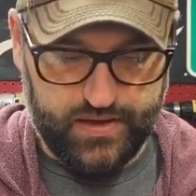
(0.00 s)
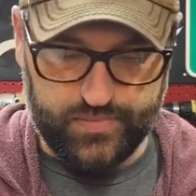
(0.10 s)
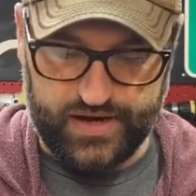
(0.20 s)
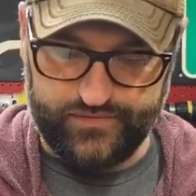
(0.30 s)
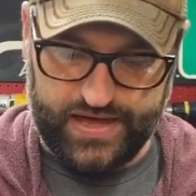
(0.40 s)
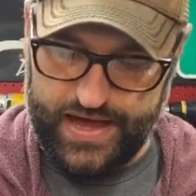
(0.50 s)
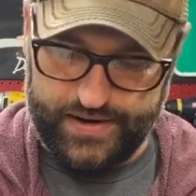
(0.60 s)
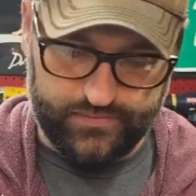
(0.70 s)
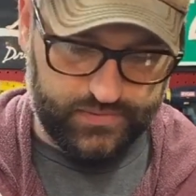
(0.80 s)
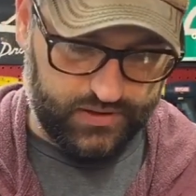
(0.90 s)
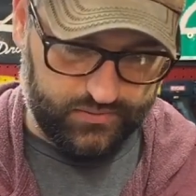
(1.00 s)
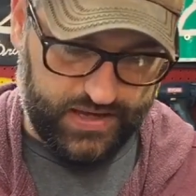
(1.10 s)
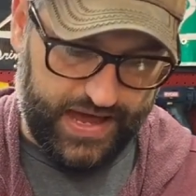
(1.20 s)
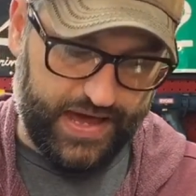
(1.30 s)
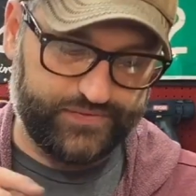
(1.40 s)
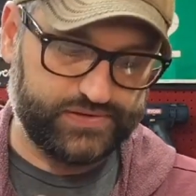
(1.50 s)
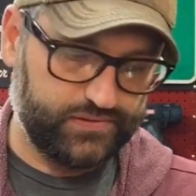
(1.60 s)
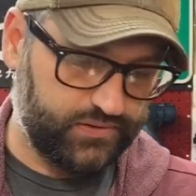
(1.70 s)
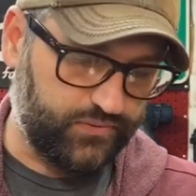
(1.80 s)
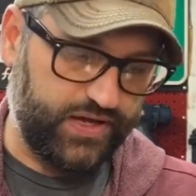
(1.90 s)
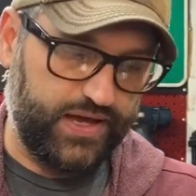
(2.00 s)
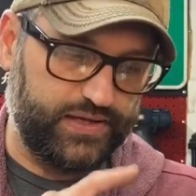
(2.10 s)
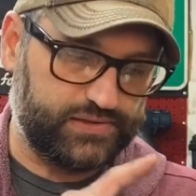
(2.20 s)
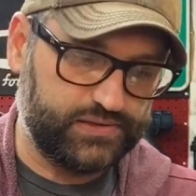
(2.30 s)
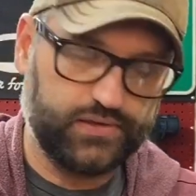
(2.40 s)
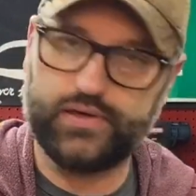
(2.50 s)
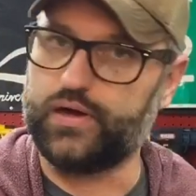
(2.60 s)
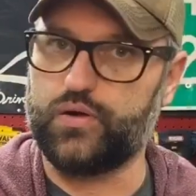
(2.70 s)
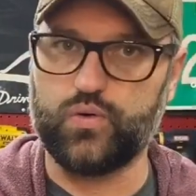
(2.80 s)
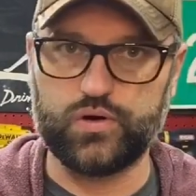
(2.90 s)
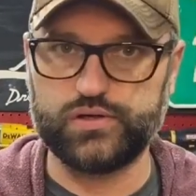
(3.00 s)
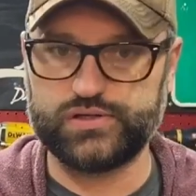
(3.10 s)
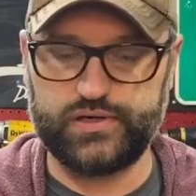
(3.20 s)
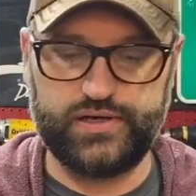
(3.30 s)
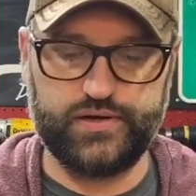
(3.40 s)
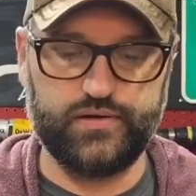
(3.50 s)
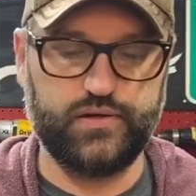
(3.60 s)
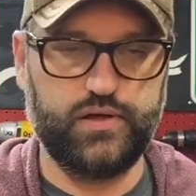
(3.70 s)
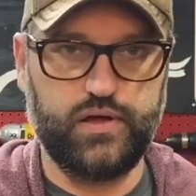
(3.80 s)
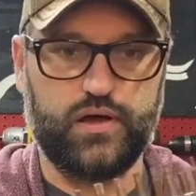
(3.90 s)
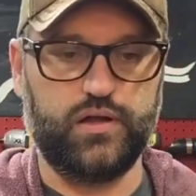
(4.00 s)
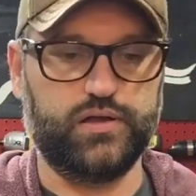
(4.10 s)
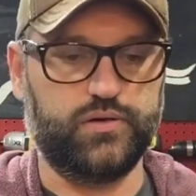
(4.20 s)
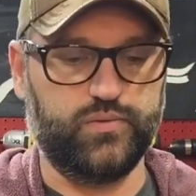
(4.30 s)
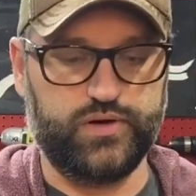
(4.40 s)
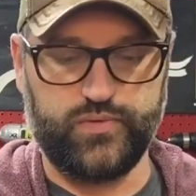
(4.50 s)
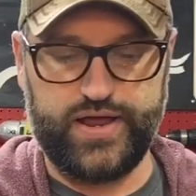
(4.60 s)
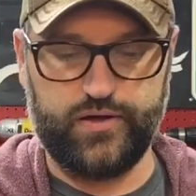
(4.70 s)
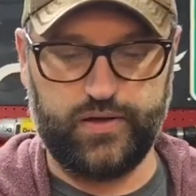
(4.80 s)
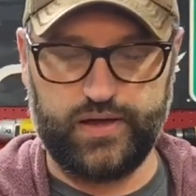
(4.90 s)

but I've got, you know, halves, three eighths, and quarters on here, all on one rail.